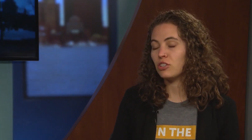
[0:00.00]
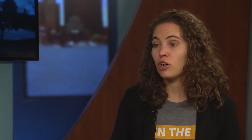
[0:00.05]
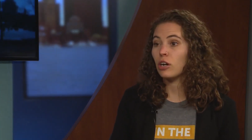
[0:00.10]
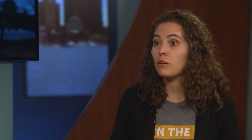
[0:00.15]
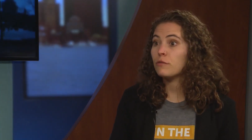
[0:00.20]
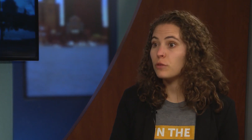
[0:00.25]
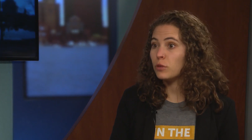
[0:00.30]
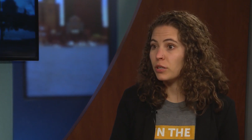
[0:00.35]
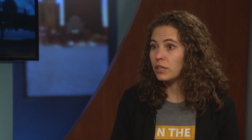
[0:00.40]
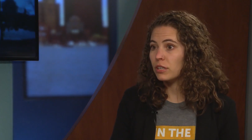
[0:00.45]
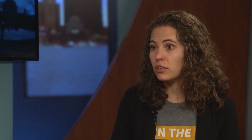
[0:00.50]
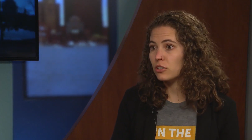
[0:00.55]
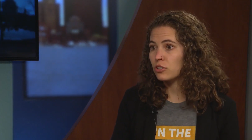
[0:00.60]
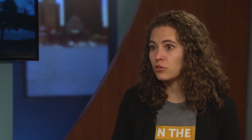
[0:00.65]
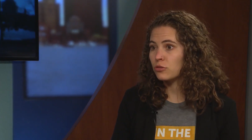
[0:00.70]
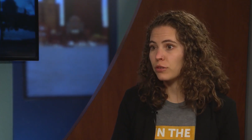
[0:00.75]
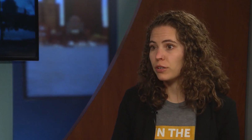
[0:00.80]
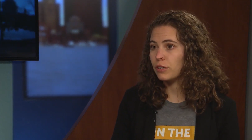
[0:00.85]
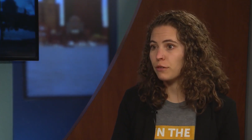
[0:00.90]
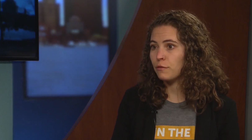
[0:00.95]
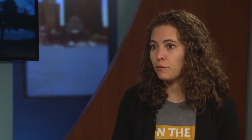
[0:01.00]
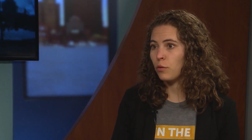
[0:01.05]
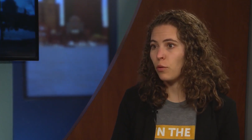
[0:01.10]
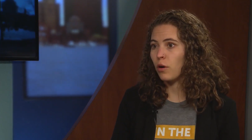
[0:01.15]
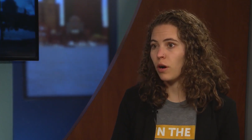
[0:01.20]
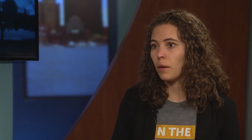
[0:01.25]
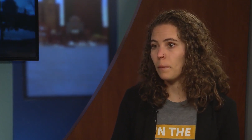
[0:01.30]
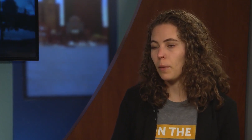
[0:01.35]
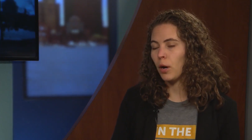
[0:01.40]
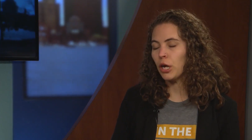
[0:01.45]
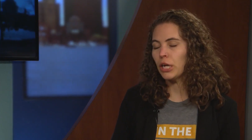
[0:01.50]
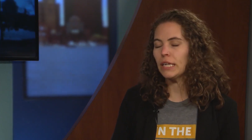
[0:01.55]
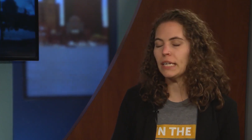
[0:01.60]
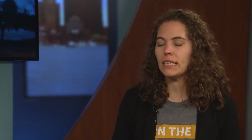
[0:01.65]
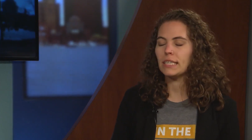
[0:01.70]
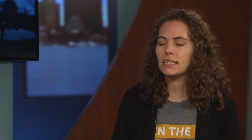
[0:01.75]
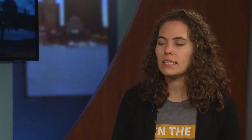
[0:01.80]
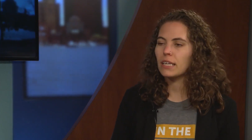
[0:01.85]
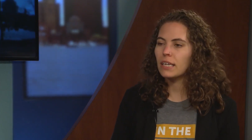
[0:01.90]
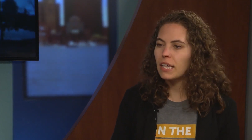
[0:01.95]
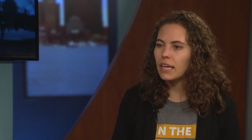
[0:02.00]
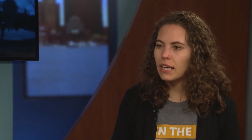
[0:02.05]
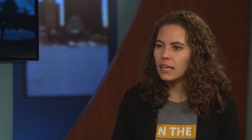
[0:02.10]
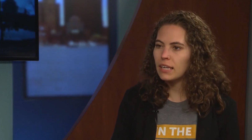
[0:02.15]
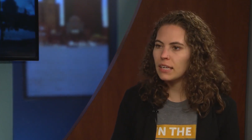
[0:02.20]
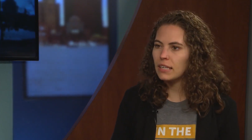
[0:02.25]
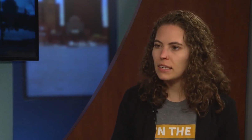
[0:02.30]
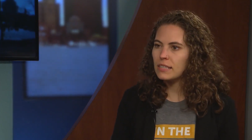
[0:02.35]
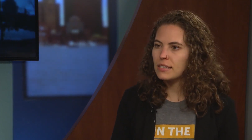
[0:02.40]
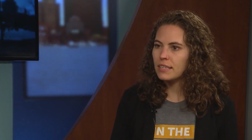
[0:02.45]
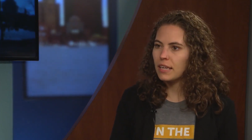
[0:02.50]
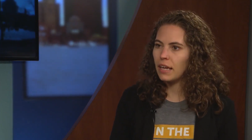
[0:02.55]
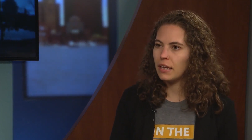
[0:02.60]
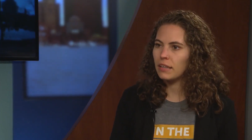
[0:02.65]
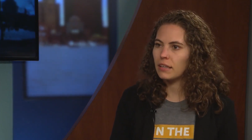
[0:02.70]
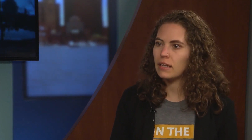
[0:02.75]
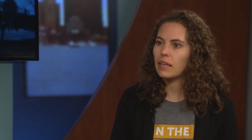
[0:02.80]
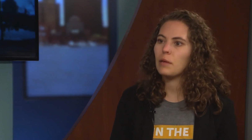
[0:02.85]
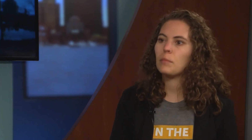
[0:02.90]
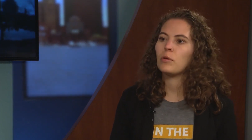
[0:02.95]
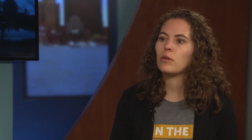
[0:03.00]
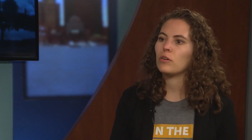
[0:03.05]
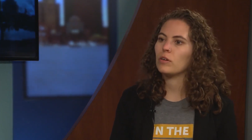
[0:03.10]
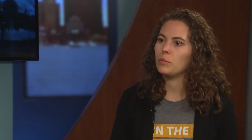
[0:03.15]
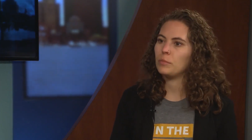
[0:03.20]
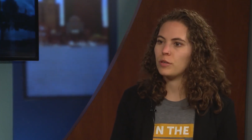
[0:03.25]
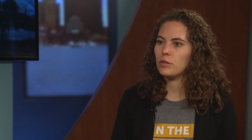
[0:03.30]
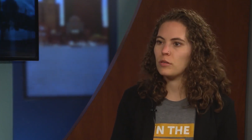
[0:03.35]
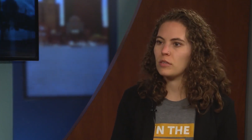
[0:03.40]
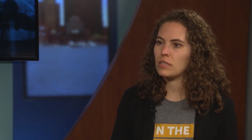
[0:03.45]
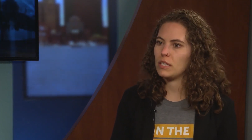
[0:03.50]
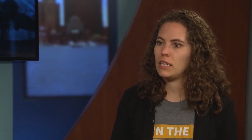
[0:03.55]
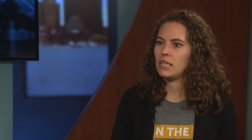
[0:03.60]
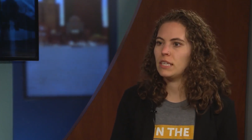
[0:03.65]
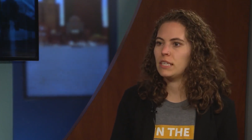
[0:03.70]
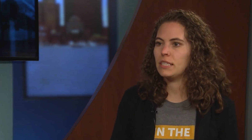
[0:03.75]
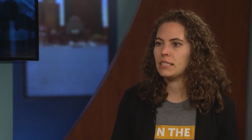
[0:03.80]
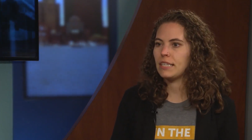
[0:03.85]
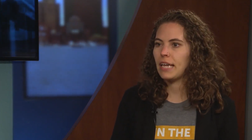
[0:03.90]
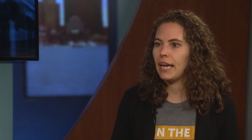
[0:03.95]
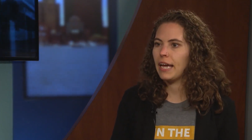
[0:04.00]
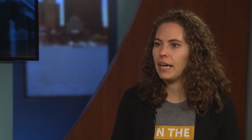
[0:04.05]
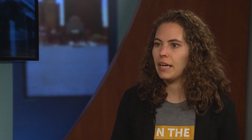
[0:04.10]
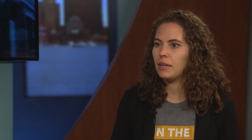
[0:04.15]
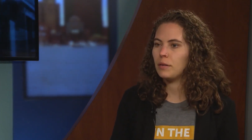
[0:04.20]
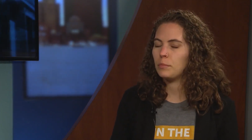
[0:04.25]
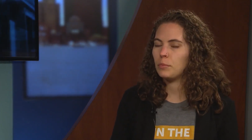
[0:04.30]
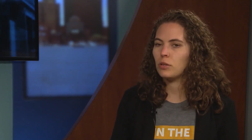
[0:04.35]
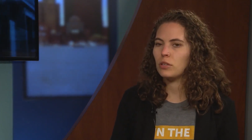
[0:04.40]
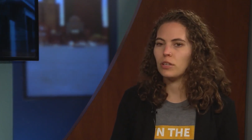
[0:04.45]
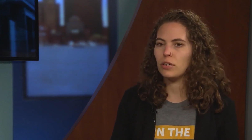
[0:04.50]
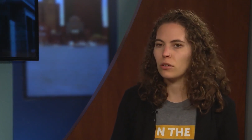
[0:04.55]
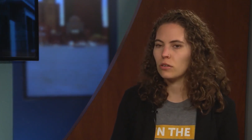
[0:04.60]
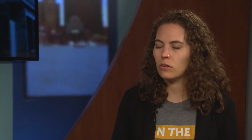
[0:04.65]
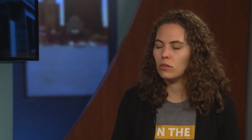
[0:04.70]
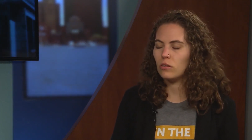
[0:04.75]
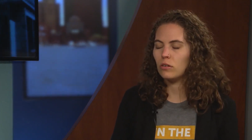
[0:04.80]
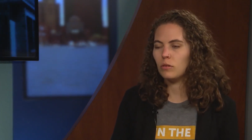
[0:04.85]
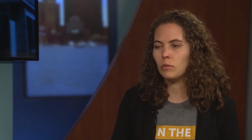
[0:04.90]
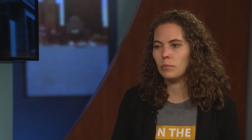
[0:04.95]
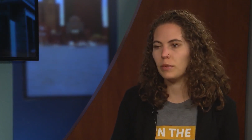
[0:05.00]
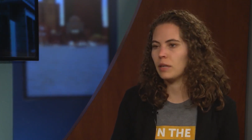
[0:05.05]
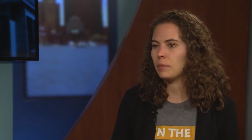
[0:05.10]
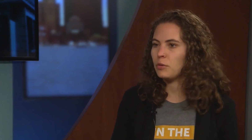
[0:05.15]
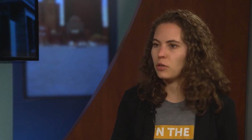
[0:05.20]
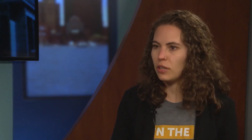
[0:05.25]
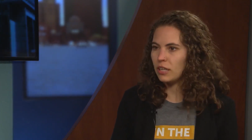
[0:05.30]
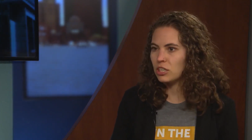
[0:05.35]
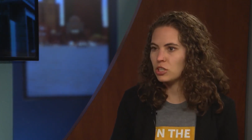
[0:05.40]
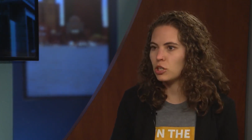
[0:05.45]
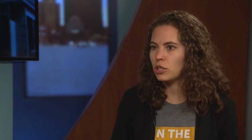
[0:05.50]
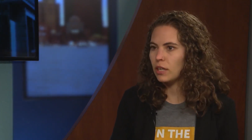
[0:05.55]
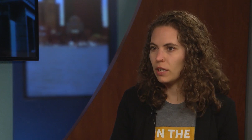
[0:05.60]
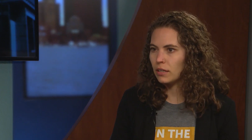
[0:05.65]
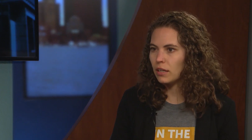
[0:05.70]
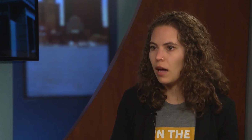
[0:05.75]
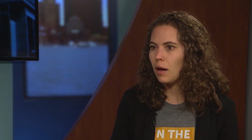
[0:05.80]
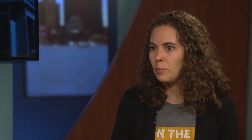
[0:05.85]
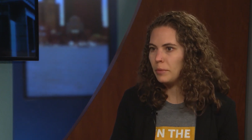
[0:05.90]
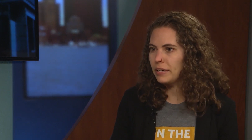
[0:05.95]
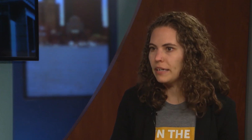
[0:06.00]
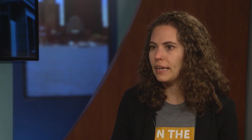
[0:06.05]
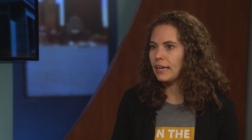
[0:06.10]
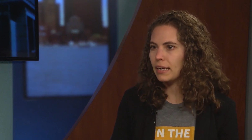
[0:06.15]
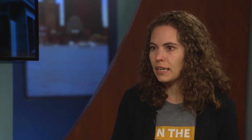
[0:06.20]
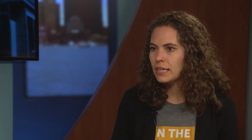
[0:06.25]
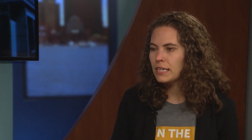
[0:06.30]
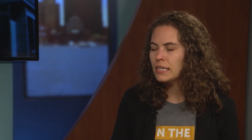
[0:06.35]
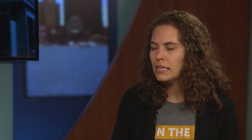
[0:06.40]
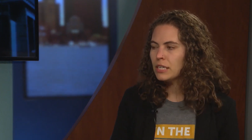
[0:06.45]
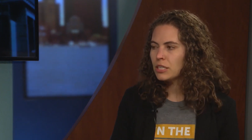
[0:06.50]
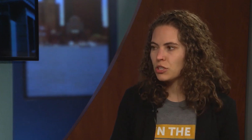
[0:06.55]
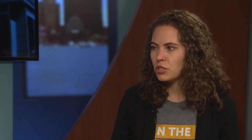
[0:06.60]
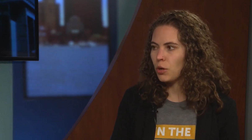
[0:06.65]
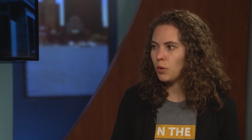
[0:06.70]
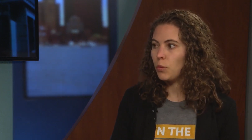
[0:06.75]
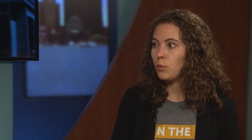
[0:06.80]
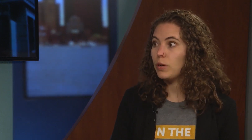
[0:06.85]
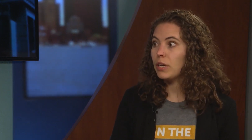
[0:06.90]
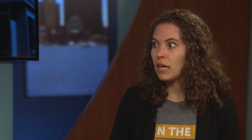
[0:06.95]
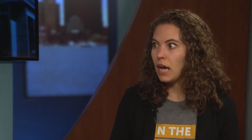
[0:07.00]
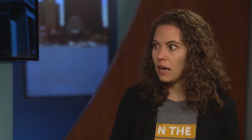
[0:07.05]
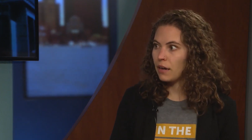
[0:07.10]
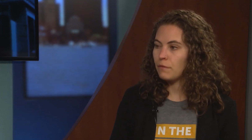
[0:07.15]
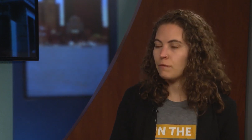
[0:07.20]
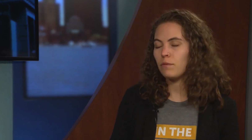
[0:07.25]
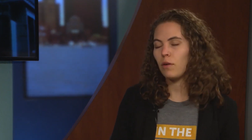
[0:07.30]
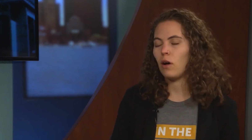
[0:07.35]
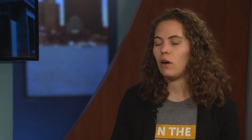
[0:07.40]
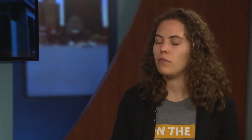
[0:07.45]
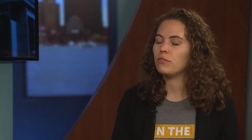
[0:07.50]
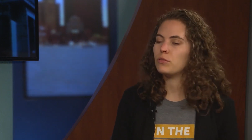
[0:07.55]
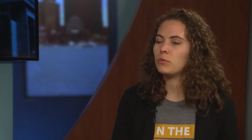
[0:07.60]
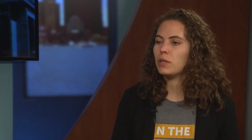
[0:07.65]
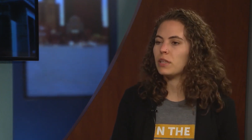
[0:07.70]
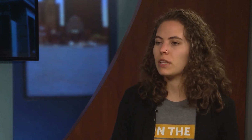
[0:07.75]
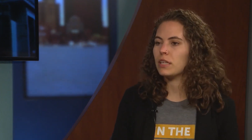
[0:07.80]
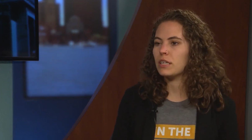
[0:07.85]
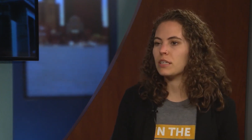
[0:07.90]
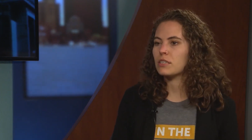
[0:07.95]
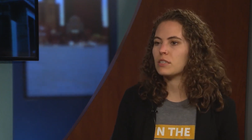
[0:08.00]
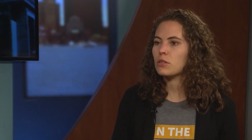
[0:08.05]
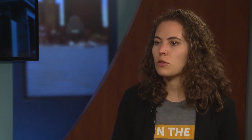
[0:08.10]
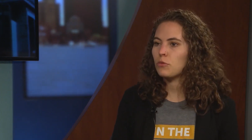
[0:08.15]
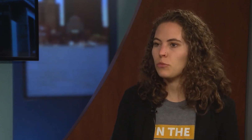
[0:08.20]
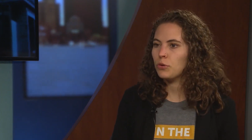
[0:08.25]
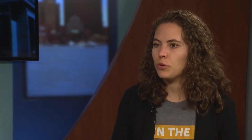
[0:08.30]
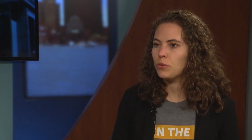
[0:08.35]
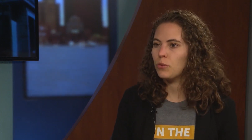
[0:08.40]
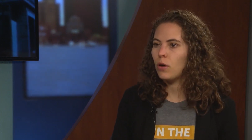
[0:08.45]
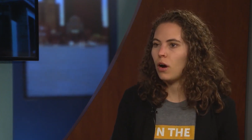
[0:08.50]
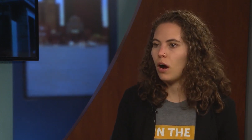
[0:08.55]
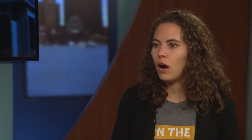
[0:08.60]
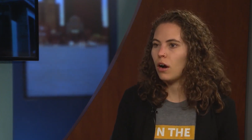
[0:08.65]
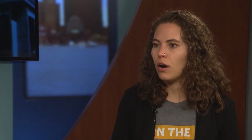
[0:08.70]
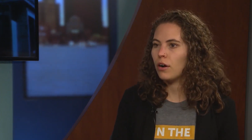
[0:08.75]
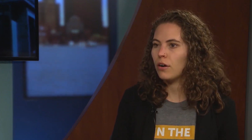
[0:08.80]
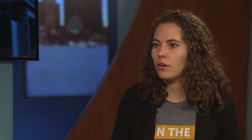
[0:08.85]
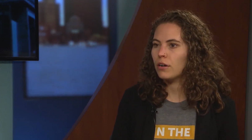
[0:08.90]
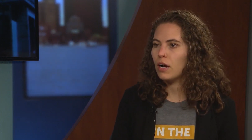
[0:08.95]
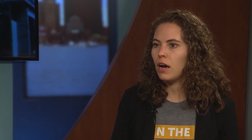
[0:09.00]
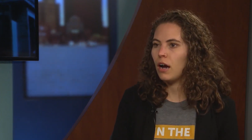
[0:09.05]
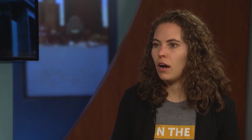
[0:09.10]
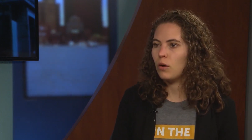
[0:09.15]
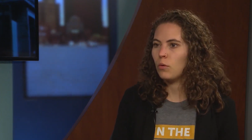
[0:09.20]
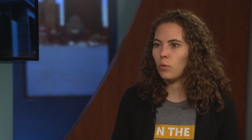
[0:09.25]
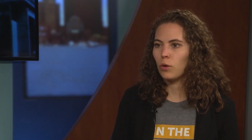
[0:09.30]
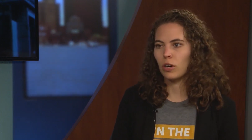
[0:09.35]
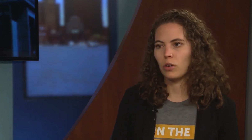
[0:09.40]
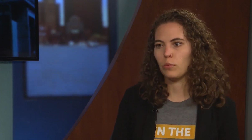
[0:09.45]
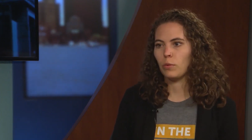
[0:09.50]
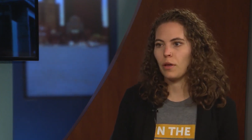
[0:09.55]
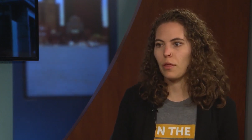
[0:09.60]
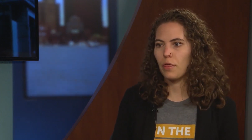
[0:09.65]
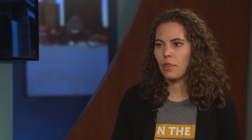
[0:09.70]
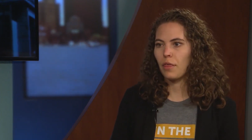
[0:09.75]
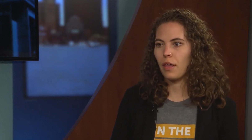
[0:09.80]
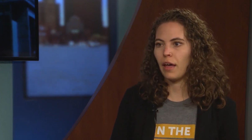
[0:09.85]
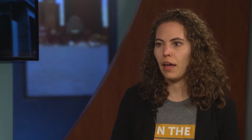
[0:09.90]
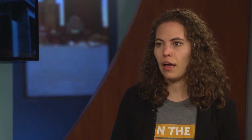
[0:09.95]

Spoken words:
junk food industry for marketing to kids and labor abuses and political manipulation and lobbying. So we got involved with this through our work with